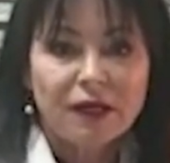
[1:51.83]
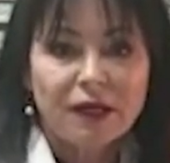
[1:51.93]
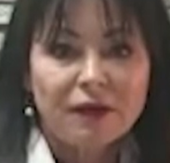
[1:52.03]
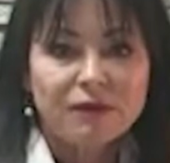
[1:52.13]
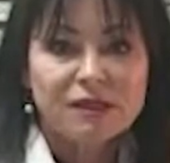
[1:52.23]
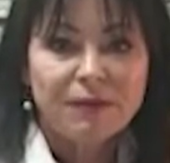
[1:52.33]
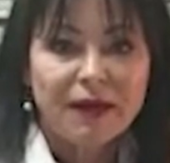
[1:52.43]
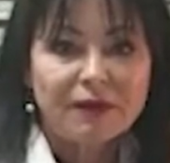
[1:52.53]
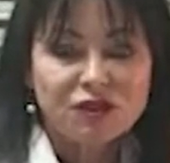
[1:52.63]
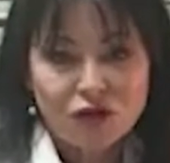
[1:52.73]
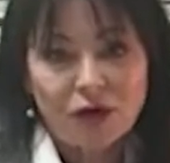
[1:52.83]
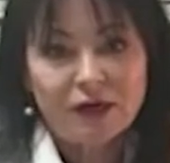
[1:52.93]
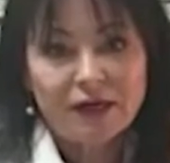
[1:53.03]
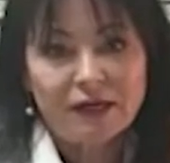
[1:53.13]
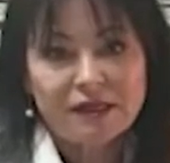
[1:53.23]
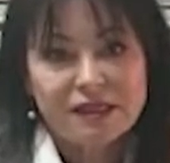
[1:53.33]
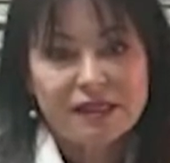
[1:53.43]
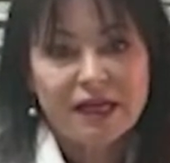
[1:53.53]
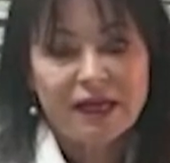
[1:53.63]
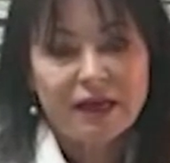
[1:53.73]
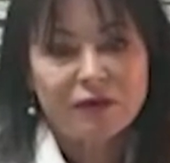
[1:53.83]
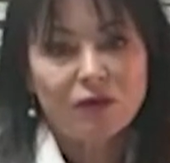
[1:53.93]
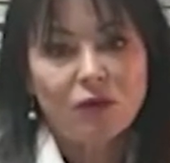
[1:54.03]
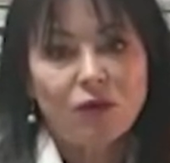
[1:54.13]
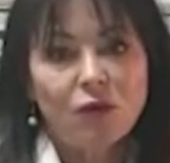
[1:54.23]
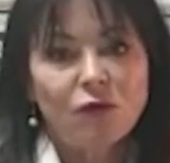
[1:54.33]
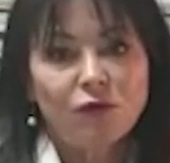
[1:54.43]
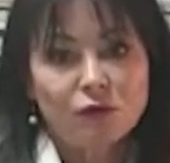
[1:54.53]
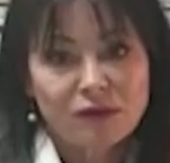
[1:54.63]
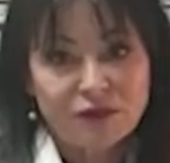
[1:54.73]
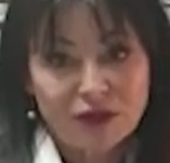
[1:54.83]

It was about trying to understand all forms of